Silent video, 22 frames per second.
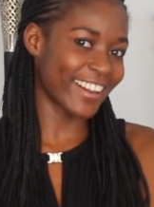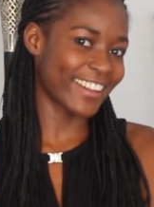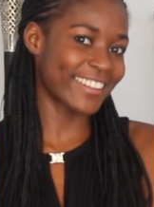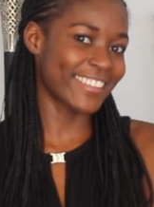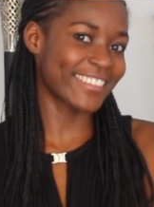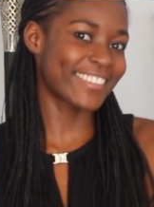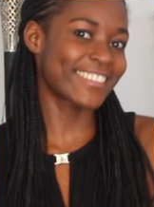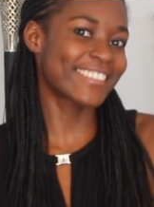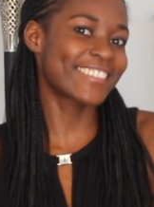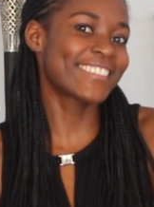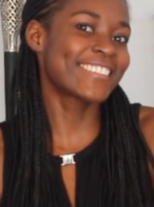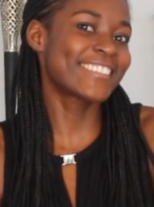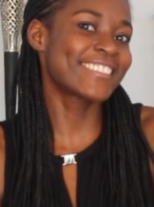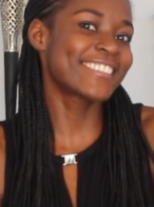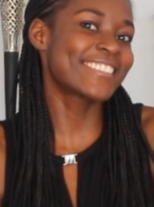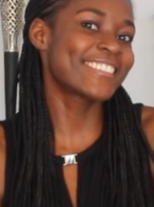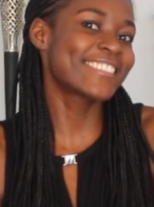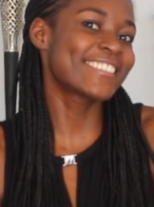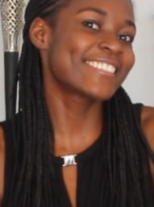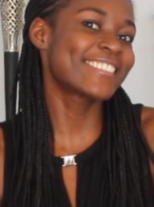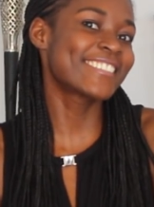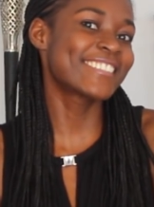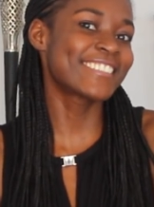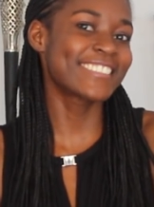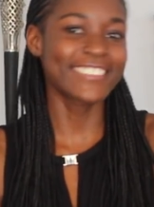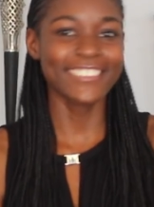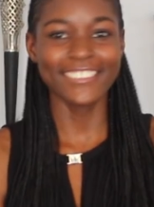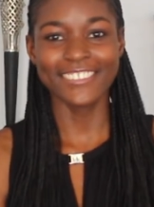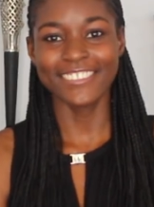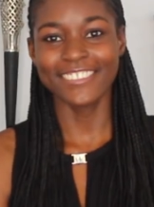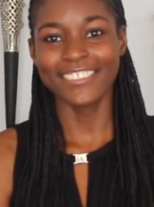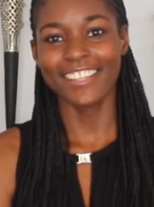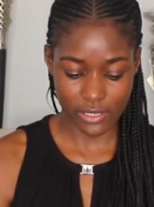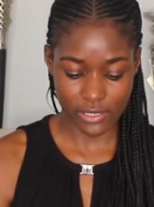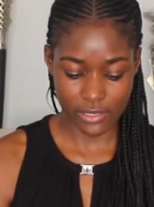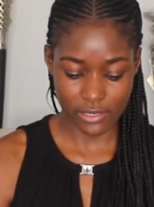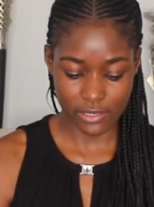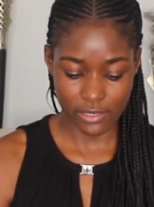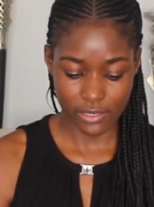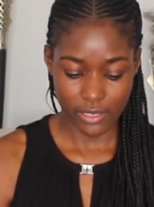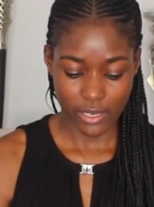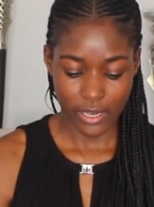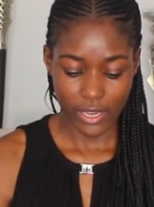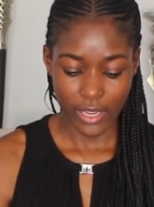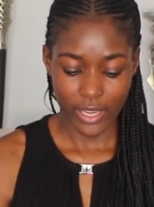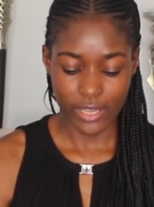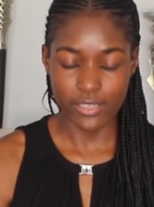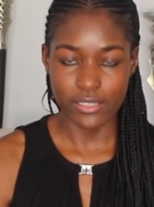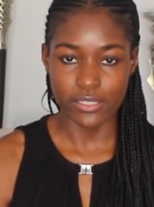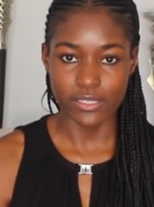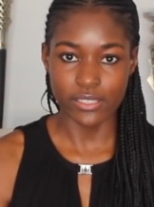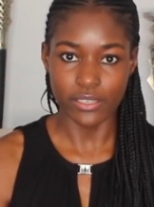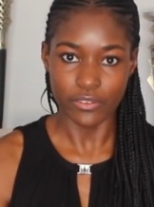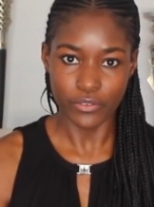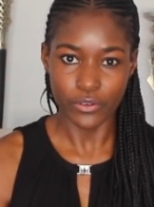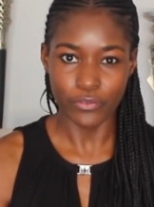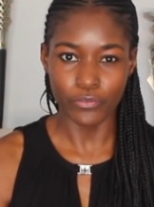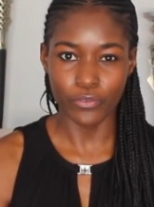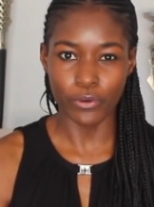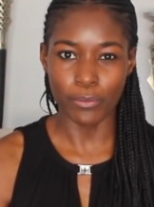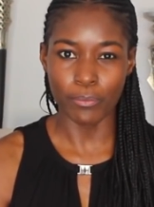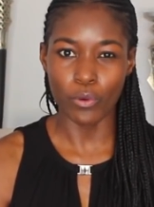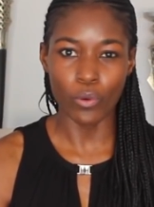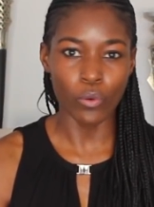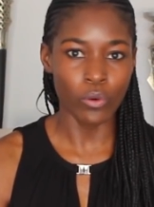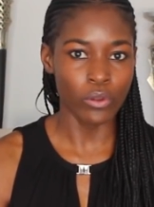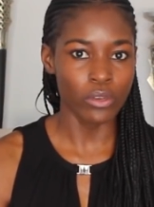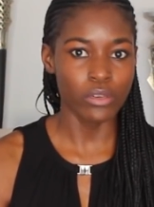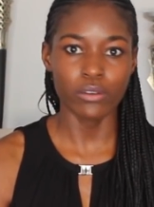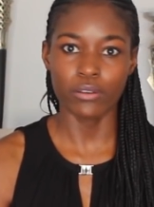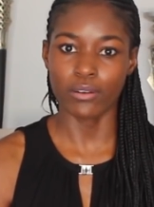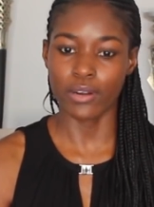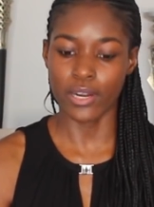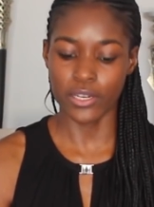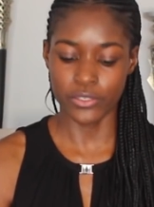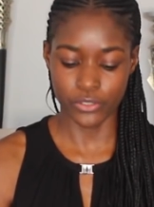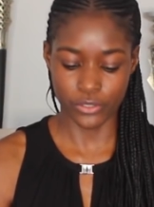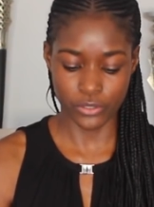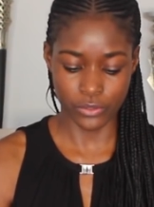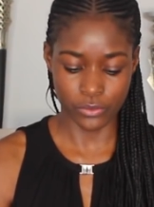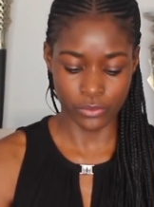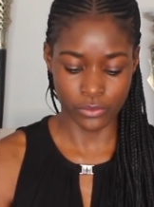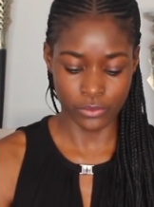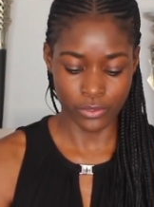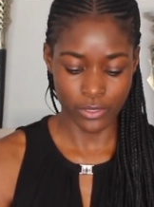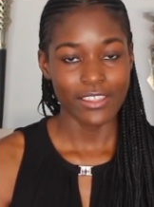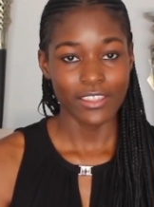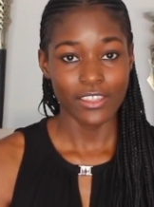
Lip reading: So much about you is precious and different from all around you.